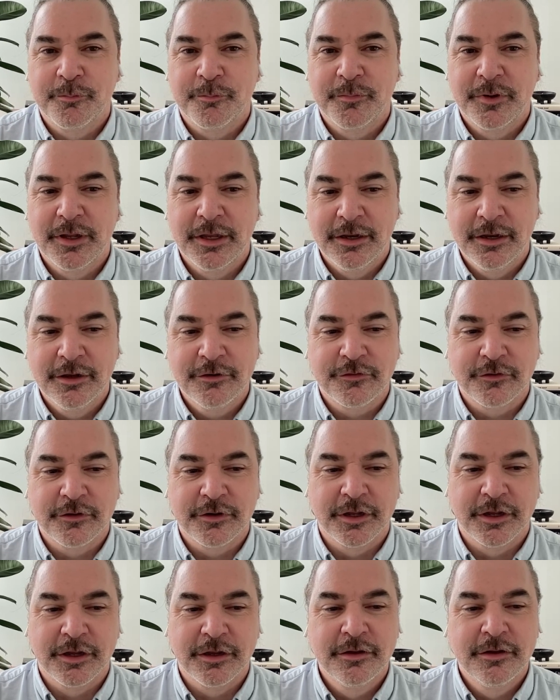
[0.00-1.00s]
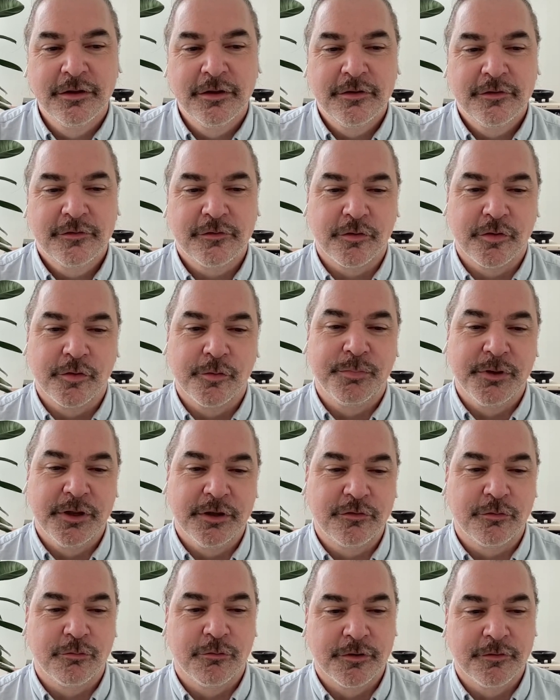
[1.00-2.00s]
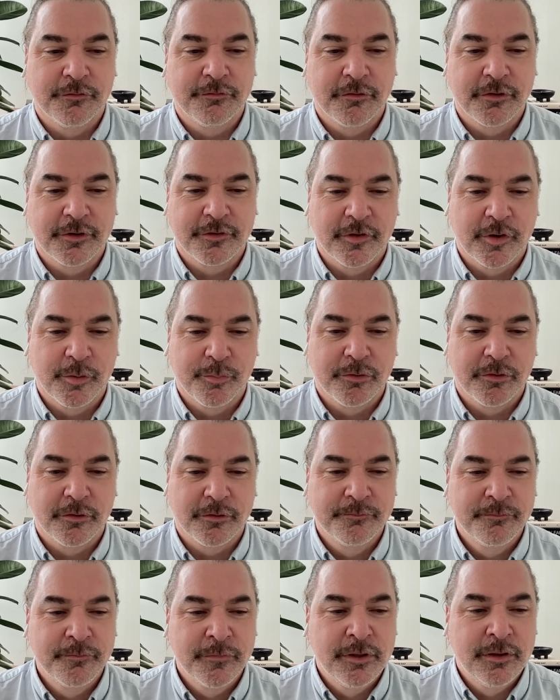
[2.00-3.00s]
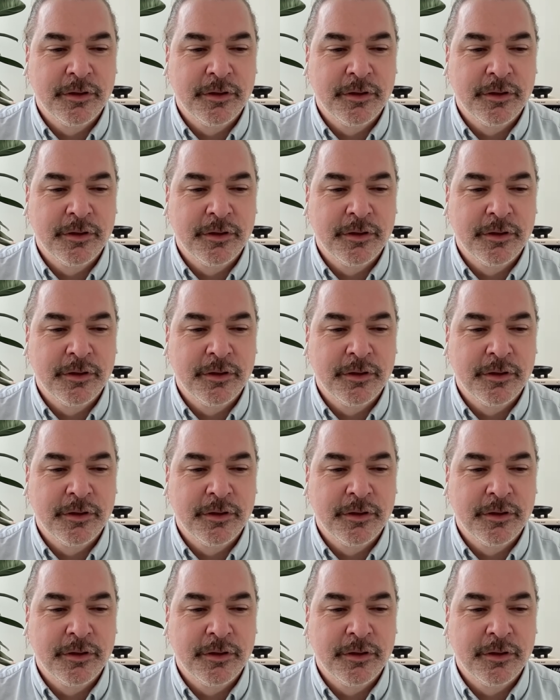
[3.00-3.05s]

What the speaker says: initially, so the beach one, for example,